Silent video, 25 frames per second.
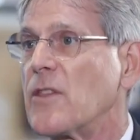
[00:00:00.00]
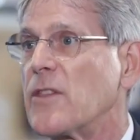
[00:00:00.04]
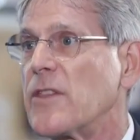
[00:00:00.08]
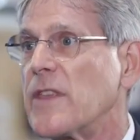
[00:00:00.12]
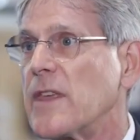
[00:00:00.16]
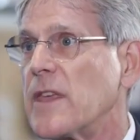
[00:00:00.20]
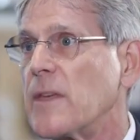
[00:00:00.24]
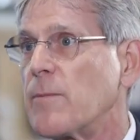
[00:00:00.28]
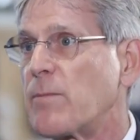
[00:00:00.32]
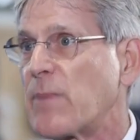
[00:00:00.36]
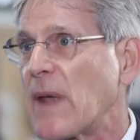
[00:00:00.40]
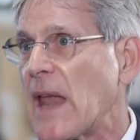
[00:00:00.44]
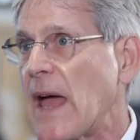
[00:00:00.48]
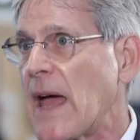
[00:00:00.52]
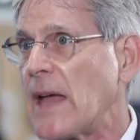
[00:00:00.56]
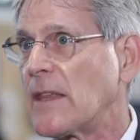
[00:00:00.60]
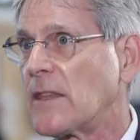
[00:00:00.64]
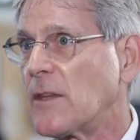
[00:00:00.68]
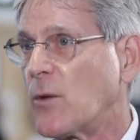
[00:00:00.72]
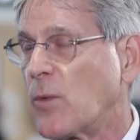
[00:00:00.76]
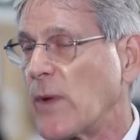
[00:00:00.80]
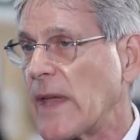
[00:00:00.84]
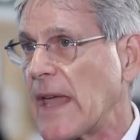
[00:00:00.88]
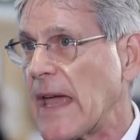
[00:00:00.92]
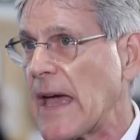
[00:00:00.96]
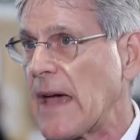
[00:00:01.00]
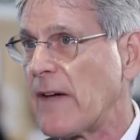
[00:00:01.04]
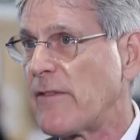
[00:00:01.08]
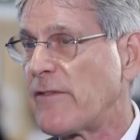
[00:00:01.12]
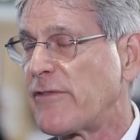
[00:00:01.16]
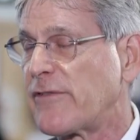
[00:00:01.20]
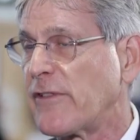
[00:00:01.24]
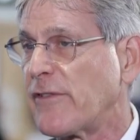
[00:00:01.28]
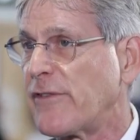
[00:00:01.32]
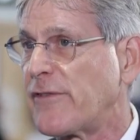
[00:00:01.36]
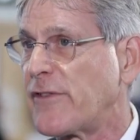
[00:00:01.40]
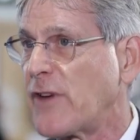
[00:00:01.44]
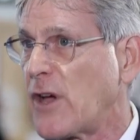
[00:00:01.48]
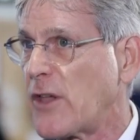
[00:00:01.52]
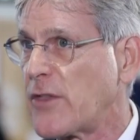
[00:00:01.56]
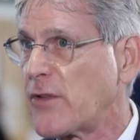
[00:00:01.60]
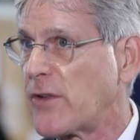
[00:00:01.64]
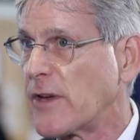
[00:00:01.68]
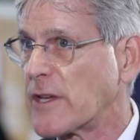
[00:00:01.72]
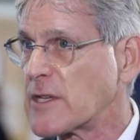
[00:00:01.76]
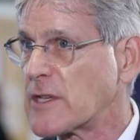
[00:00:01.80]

The plan that we have for further